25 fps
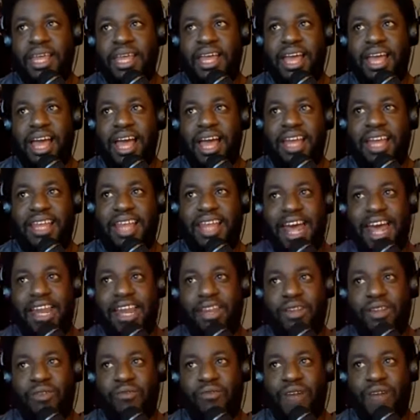a lot
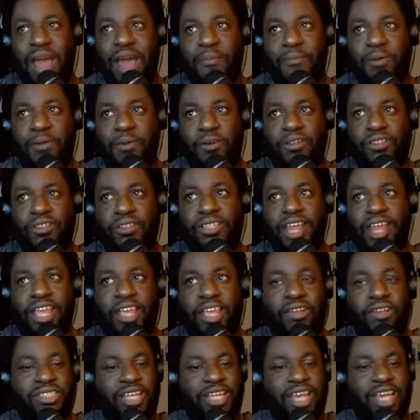of the rappers, like
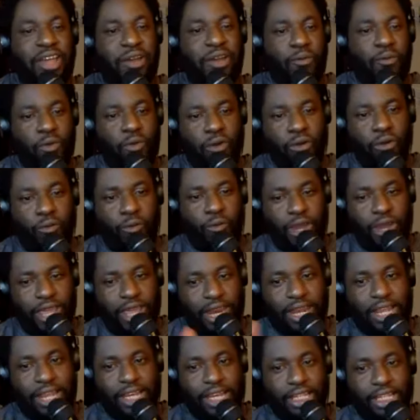you said, were were
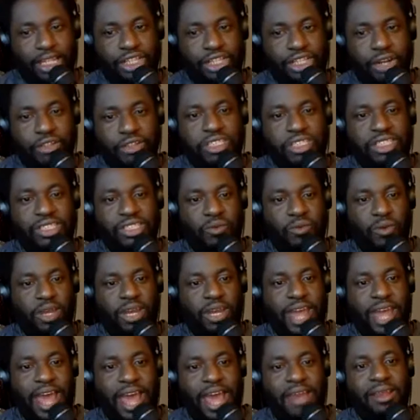getting into churches and
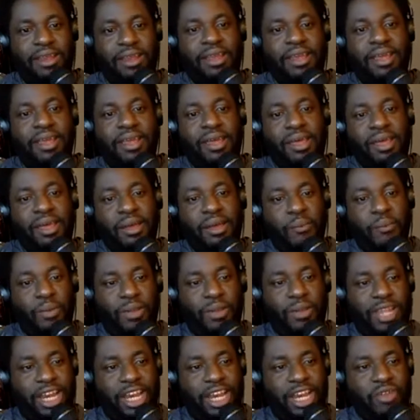whatnot.
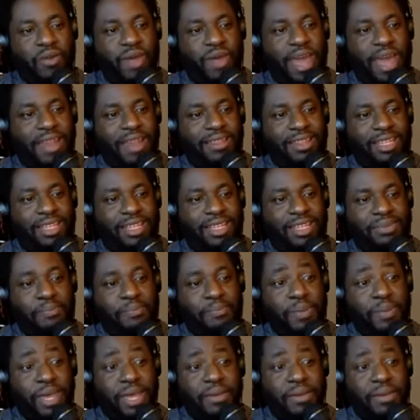But then you had this
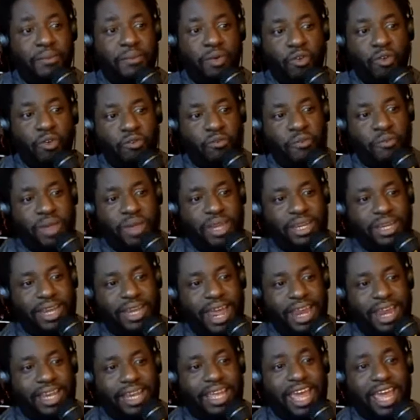big movement
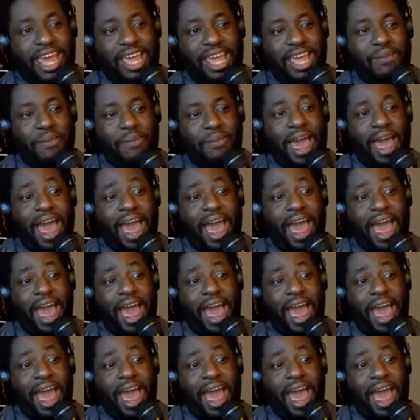that came out